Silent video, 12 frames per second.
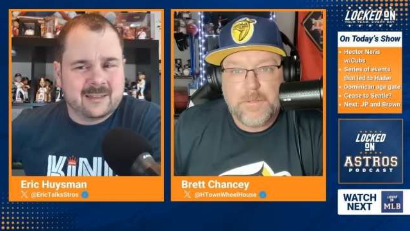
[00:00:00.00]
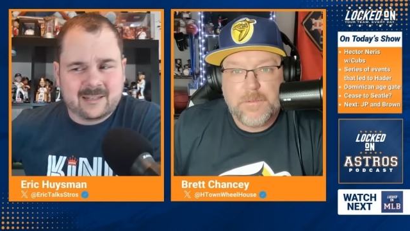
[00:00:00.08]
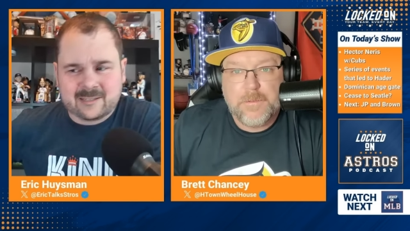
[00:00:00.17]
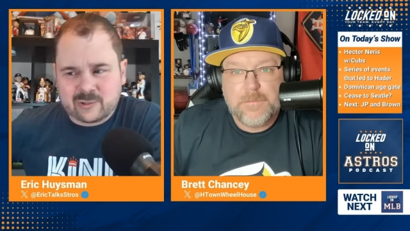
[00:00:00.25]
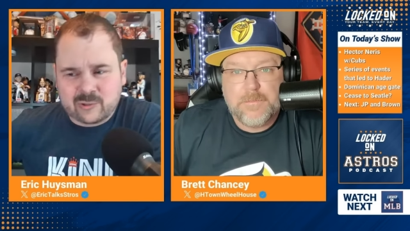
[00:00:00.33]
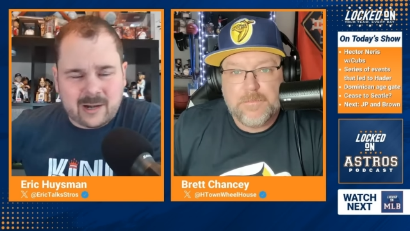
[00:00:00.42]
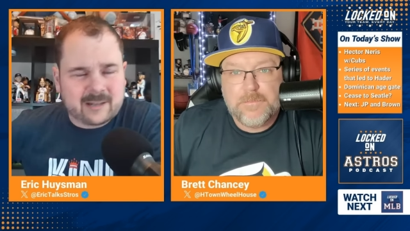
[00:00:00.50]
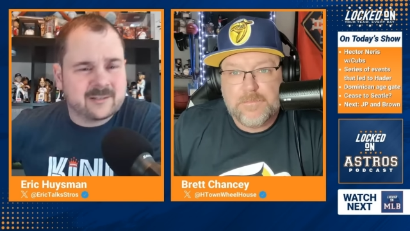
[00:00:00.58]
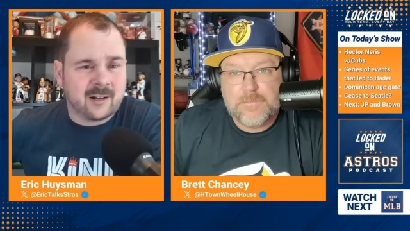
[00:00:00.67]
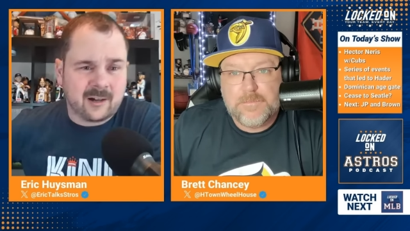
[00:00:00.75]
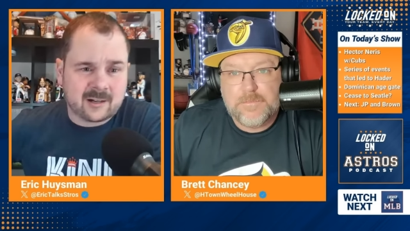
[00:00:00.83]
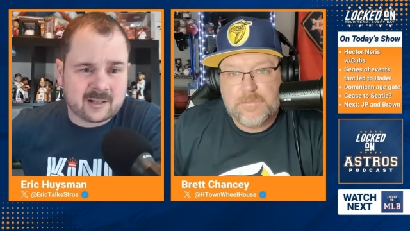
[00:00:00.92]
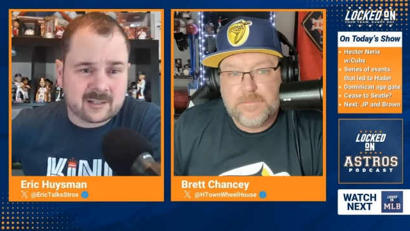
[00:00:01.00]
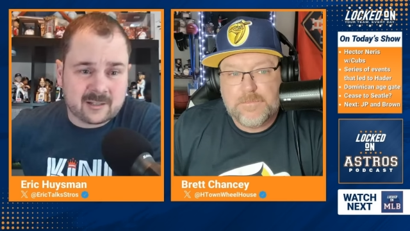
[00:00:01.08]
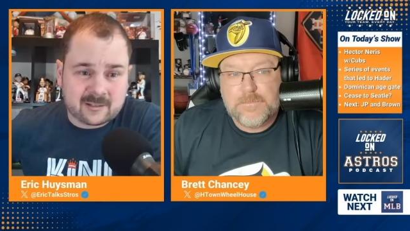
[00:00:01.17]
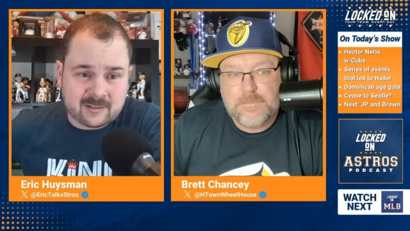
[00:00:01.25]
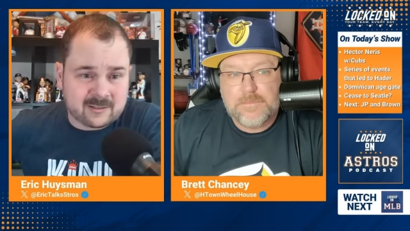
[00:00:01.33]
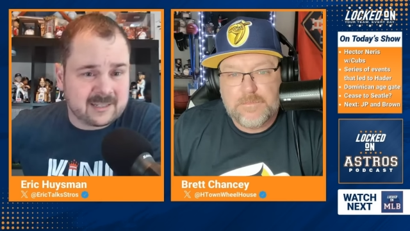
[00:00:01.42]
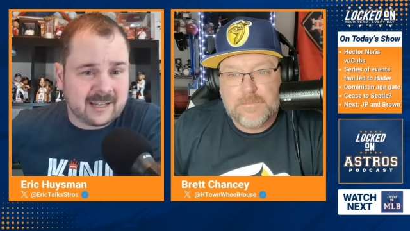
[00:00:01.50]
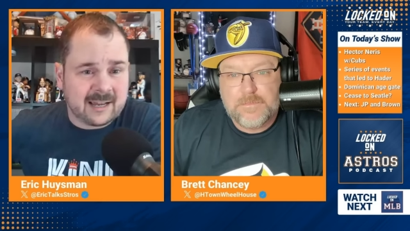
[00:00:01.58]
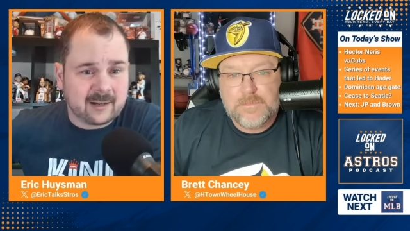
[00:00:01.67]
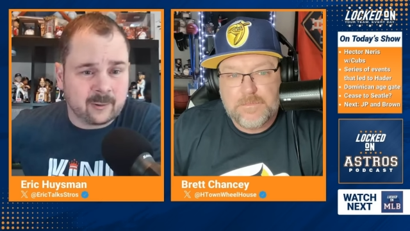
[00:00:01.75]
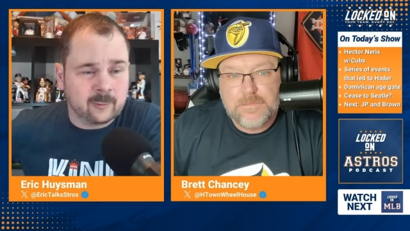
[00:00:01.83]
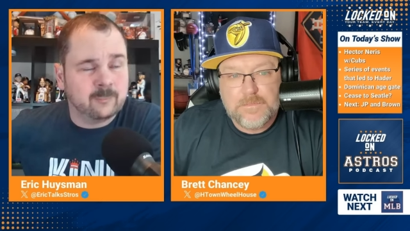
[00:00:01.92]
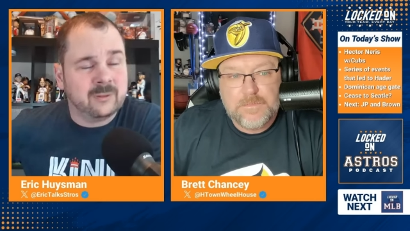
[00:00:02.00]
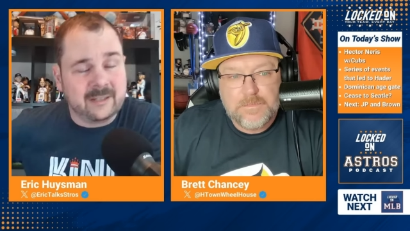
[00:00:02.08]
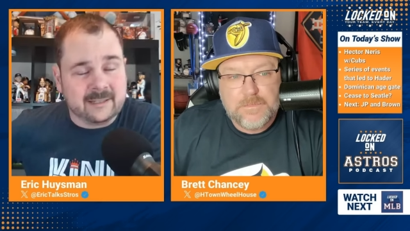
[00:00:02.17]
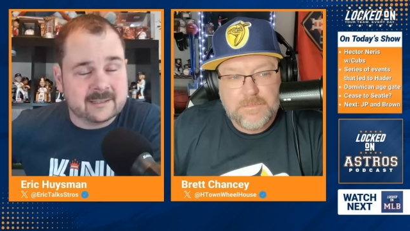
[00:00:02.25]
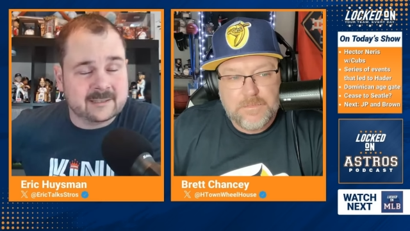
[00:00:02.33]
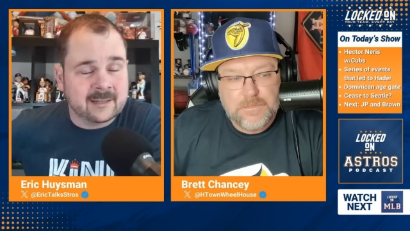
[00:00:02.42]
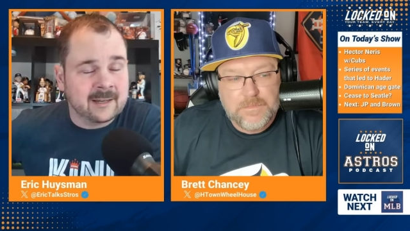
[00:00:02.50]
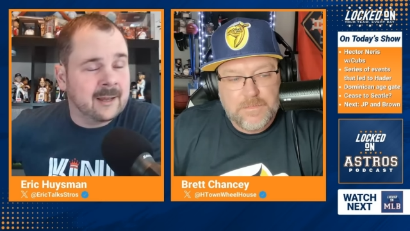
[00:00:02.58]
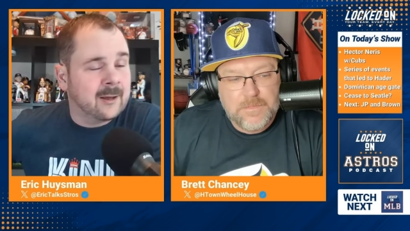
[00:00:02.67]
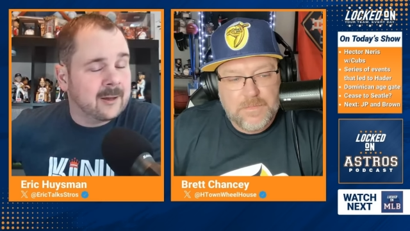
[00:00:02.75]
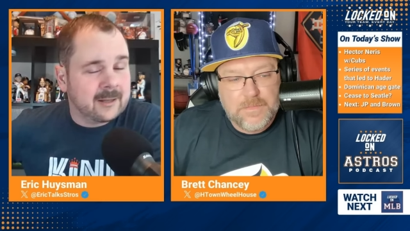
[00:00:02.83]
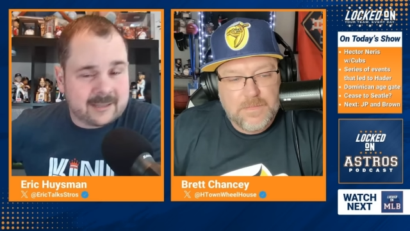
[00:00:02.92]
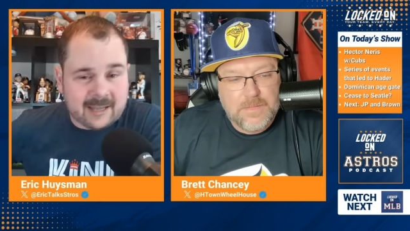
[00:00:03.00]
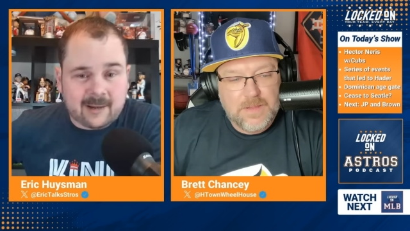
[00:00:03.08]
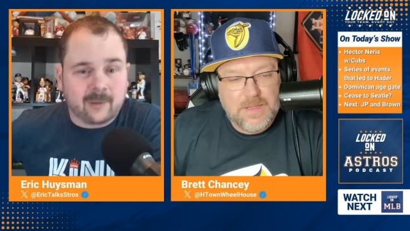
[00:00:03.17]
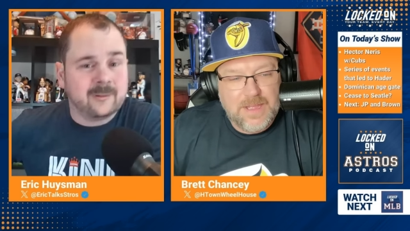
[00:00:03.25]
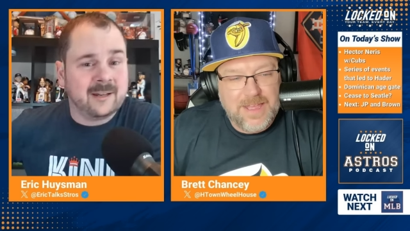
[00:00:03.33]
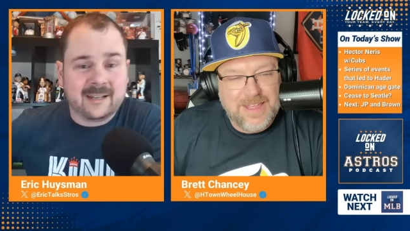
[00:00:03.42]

Speaker 1: this trade talk to Seattle, please. They don't